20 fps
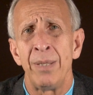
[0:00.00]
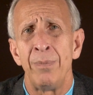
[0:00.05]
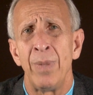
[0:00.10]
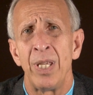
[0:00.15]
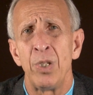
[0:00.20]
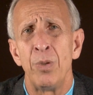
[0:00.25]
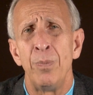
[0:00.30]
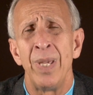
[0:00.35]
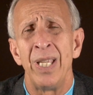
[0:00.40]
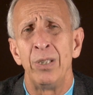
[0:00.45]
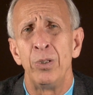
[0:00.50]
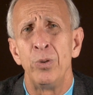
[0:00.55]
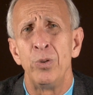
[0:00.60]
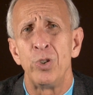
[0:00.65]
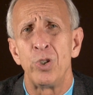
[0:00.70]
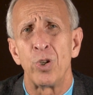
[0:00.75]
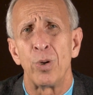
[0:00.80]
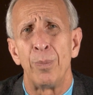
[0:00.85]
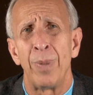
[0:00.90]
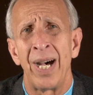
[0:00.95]
you may
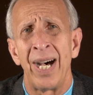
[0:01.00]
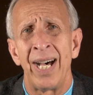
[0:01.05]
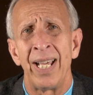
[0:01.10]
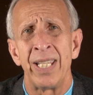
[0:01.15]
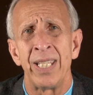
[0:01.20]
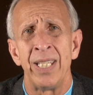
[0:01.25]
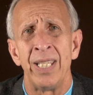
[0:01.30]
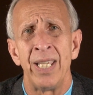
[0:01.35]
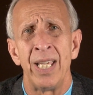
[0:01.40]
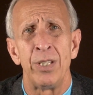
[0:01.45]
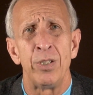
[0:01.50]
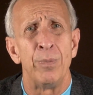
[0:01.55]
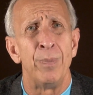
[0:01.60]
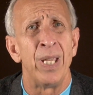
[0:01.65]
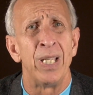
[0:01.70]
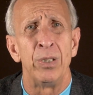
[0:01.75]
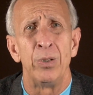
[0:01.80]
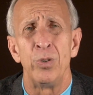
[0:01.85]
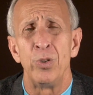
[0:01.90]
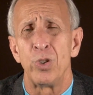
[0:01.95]
lose your body and you
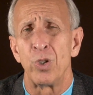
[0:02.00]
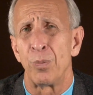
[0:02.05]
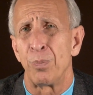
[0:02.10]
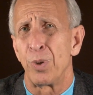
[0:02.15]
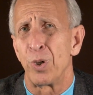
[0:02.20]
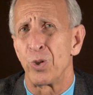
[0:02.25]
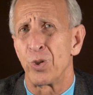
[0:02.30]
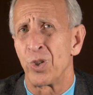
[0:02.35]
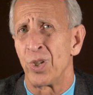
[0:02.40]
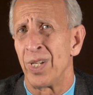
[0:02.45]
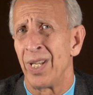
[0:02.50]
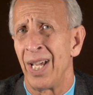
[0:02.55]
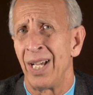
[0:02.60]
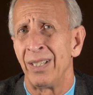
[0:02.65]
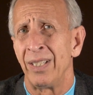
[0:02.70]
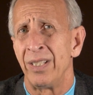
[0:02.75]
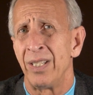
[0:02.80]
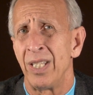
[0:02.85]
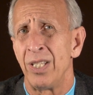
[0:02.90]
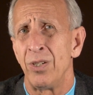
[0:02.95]
may lose your
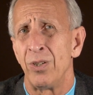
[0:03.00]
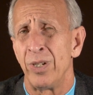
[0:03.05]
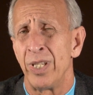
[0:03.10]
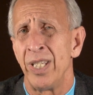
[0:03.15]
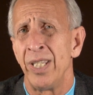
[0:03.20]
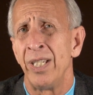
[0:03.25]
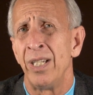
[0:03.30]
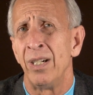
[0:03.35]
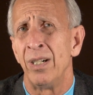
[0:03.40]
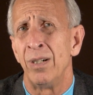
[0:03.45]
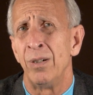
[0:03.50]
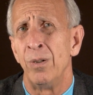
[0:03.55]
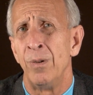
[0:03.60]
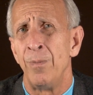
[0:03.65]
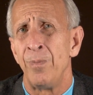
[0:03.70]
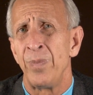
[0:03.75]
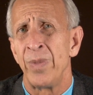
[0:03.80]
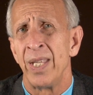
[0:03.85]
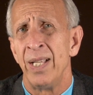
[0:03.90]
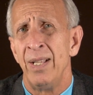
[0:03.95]
personality, your ego,
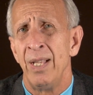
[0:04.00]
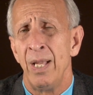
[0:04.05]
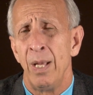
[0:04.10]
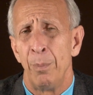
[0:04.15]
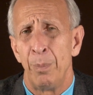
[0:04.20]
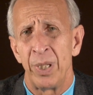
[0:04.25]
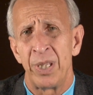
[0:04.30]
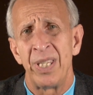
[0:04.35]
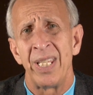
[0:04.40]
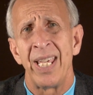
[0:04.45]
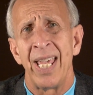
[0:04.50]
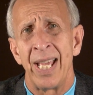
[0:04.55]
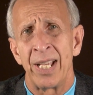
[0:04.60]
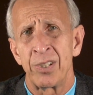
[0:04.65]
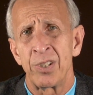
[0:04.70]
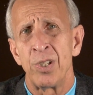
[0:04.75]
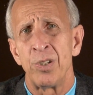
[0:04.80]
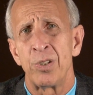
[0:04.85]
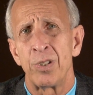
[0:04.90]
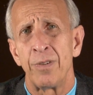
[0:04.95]
but the
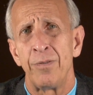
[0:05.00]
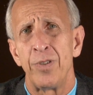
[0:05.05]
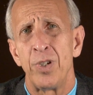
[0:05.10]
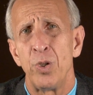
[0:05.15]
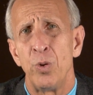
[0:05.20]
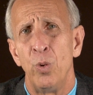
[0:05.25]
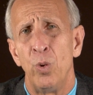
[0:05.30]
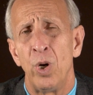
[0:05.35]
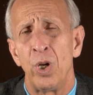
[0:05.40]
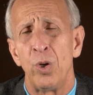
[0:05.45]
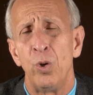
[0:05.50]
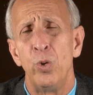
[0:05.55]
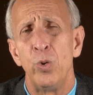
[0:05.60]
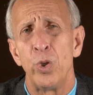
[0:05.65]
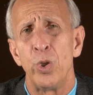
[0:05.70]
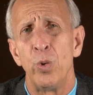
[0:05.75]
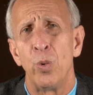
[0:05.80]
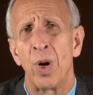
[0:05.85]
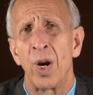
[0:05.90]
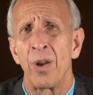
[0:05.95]
essence of who
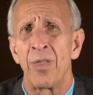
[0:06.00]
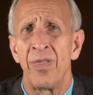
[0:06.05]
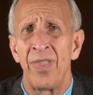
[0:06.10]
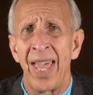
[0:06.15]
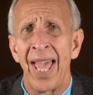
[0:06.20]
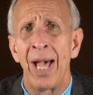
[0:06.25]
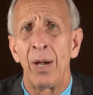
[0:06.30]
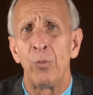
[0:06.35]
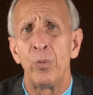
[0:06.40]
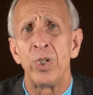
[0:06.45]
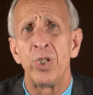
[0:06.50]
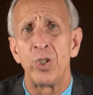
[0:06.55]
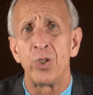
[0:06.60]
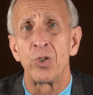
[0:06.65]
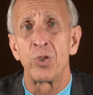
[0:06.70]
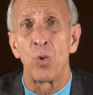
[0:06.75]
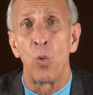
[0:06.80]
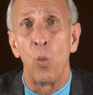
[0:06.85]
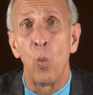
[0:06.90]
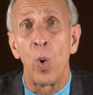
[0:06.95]
you are, that which
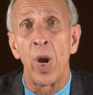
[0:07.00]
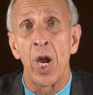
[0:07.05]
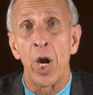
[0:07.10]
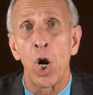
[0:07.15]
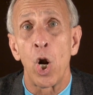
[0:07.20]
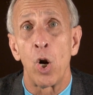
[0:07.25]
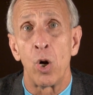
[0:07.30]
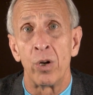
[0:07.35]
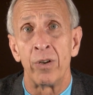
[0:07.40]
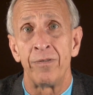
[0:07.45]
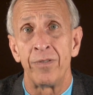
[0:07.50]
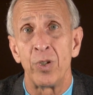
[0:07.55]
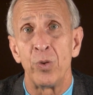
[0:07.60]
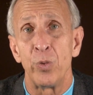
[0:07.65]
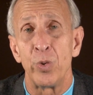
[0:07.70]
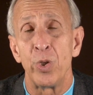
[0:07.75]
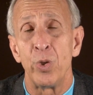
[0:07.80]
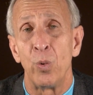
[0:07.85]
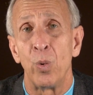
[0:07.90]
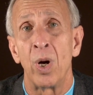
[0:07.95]
is aware of who
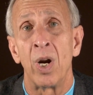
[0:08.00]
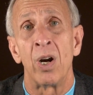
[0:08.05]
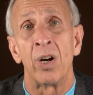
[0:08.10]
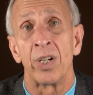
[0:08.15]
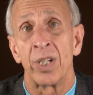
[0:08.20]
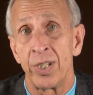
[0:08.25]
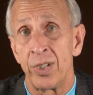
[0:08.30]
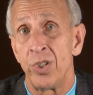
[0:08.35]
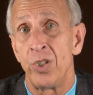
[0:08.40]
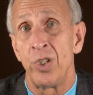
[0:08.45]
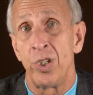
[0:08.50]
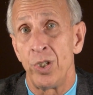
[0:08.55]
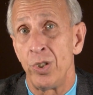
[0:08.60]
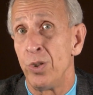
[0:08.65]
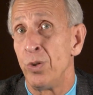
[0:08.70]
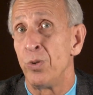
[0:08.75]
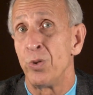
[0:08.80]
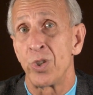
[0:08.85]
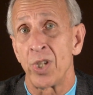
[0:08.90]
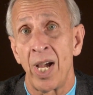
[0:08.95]
you are,
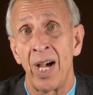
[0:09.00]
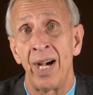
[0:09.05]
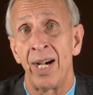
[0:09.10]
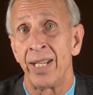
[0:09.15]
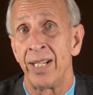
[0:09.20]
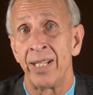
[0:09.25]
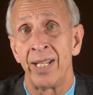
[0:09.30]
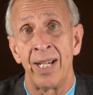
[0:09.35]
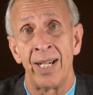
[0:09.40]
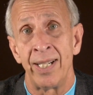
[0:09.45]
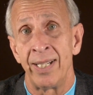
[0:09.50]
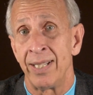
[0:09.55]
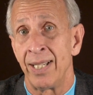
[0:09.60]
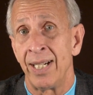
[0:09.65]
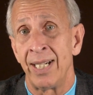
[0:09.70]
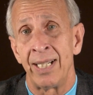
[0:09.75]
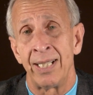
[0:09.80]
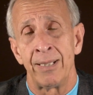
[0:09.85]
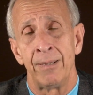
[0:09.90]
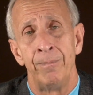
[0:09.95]
continues on and on and
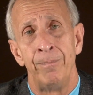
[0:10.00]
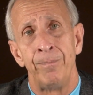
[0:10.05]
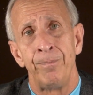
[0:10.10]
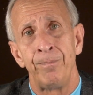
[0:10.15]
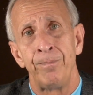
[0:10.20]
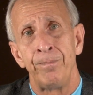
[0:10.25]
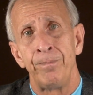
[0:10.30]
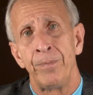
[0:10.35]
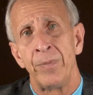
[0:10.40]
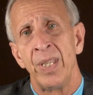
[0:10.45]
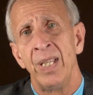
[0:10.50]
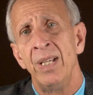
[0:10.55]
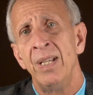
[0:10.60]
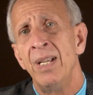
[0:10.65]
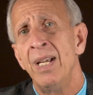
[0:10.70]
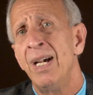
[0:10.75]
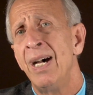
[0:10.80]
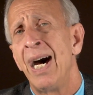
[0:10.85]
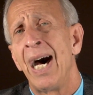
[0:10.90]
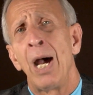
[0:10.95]
on.
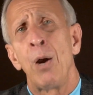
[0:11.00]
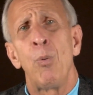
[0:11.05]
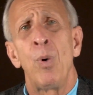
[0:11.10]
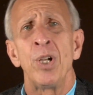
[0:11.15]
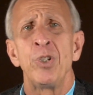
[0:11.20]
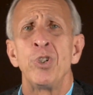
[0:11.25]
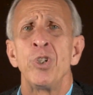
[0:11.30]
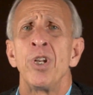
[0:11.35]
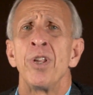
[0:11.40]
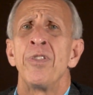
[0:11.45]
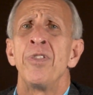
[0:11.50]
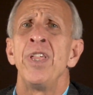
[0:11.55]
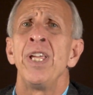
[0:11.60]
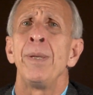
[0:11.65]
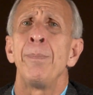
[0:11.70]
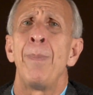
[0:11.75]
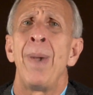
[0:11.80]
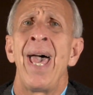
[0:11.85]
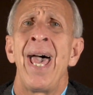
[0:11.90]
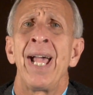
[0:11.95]
I want you to
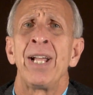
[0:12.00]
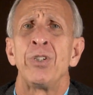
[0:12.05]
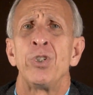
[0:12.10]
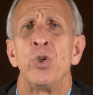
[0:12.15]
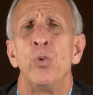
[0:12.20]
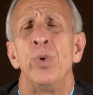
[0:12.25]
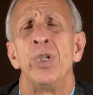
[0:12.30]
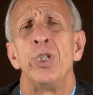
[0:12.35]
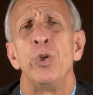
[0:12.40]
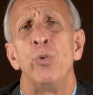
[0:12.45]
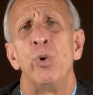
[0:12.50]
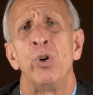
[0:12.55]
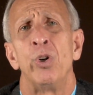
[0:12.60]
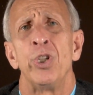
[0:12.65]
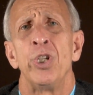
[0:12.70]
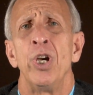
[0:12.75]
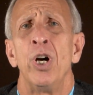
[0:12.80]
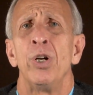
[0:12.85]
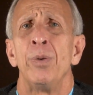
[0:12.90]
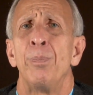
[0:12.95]
think back to when you were a
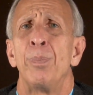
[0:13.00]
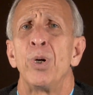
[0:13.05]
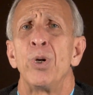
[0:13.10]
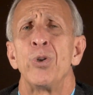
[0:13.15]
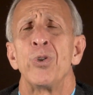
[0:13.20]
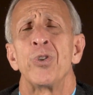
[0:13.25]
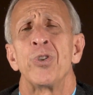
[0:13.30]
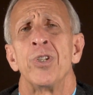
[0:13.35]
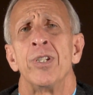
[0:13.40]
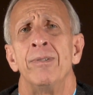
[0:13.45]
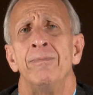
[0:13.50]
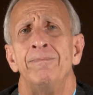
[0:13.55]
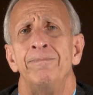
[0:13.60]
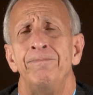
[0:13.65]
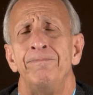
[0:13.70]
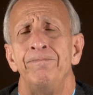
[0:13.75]
young person,